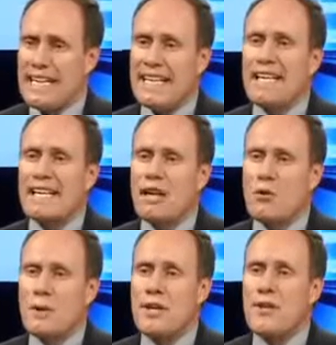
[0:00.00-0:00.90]
He did a
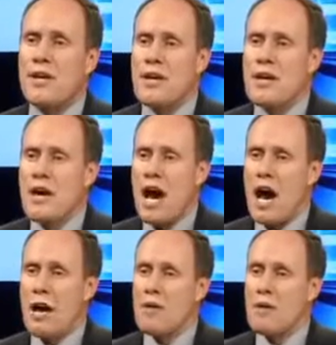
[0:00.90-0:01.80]
deal with
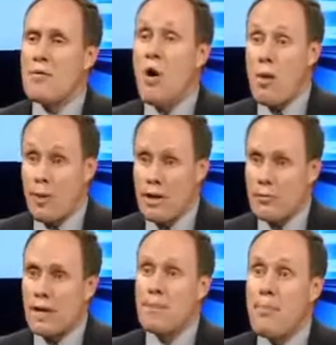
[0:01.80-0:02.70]

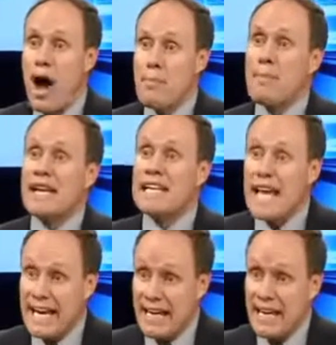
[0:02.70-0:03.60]
Walmart where he bought
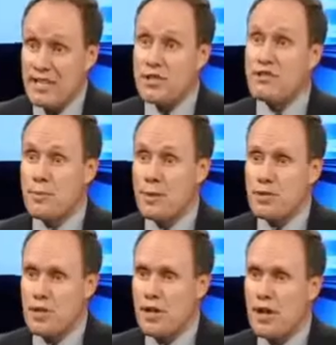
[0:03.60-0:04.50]
McLean
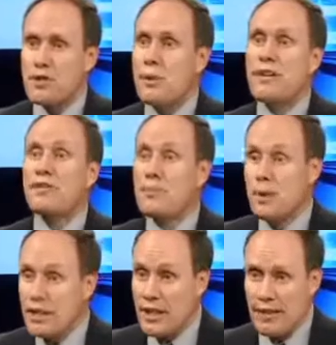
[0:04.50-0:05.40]
Distribution, $23
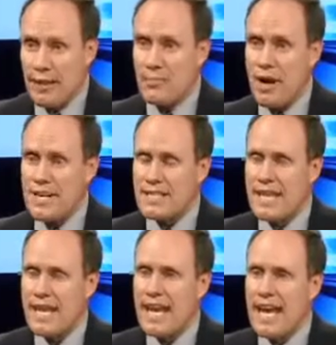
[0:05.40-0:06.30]
billion
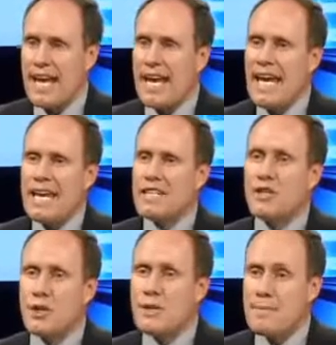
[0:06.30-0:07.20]
enterprise.
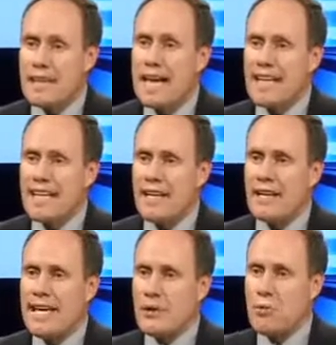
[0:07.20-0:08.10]
To do the McLean
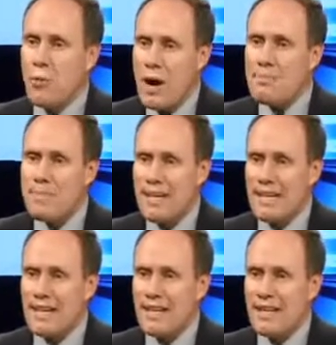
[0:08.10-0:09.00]
deal, he had one
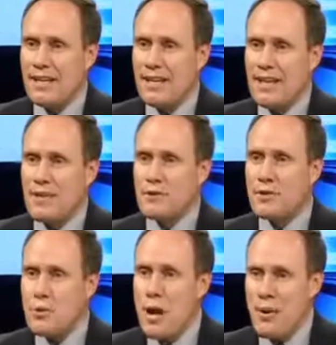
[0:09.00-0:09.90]
meeting of
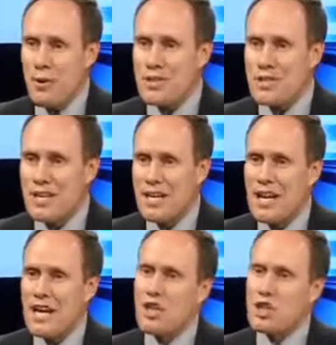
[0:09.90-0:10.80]
2 hours.
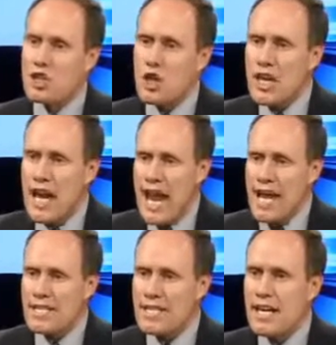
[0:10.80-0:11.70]
He shook
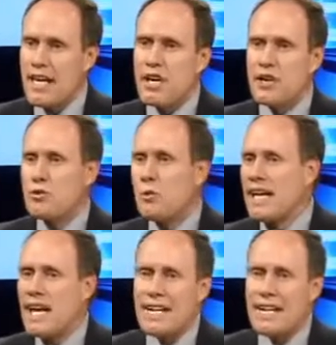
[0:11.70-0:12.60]
hands.
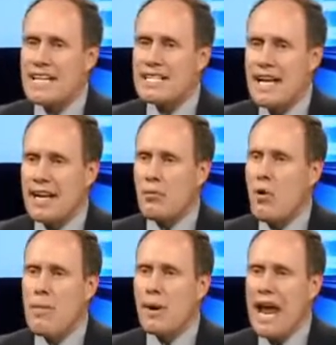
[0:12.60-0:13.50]
29 days later,
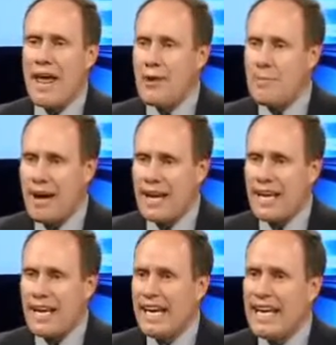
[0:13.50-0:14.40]
Walmart had their
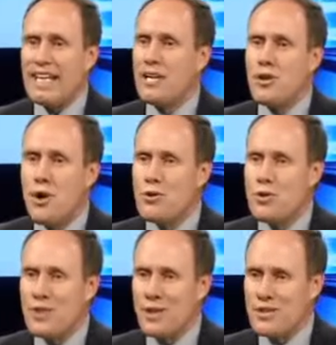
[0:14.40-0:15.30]
money. He did no
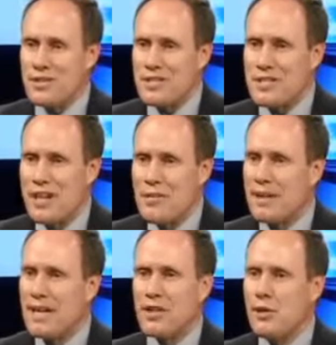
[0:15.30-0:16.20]
due diligence
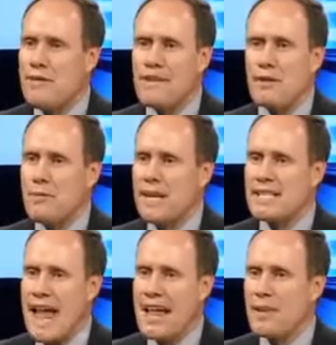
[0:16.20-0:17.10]
because he knew everything would be
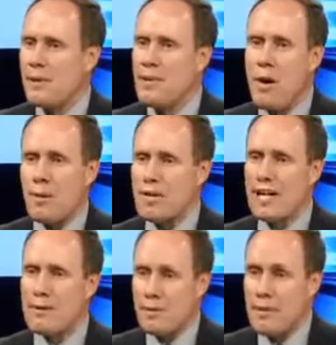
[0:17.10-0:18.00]
exactly the way
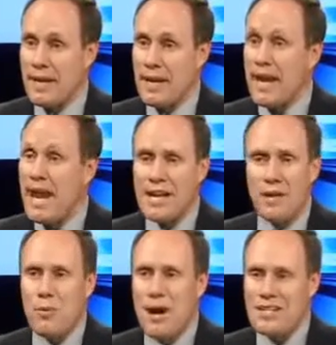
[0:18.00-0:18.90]
Walmart said it would be,
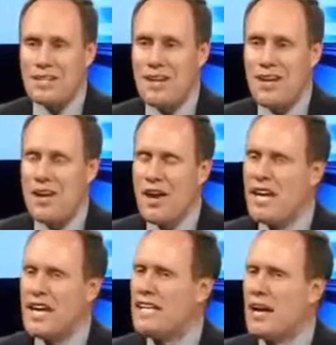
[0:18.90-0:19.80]
and it was.
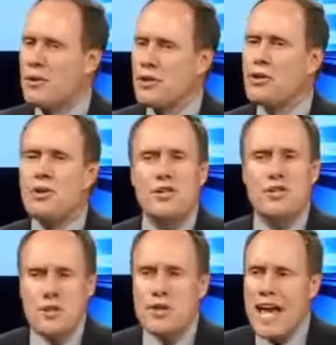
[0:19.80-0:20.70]
Now, you
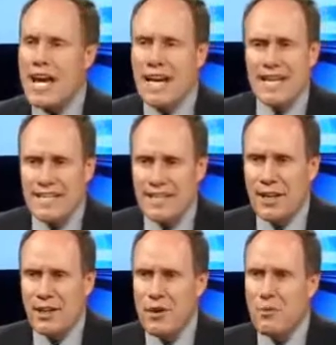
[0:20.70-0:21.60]
couldn't do that kind of
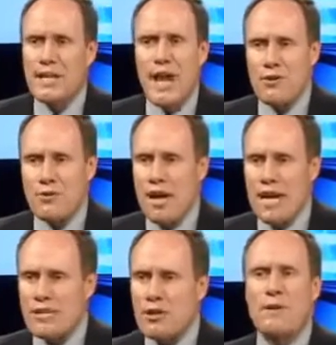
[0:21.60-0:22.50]
deal without trust.